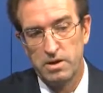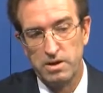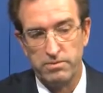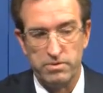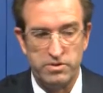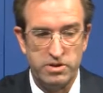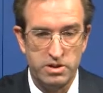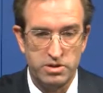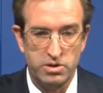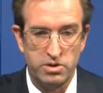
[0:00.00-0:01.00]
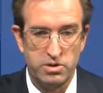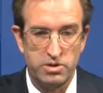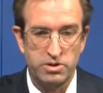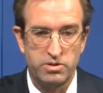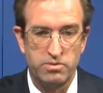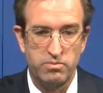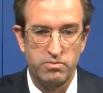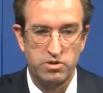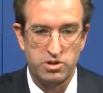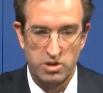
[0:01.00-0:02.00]
if a teacher's
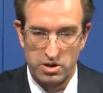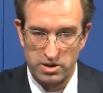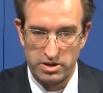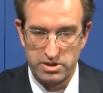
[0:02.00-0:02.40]
starting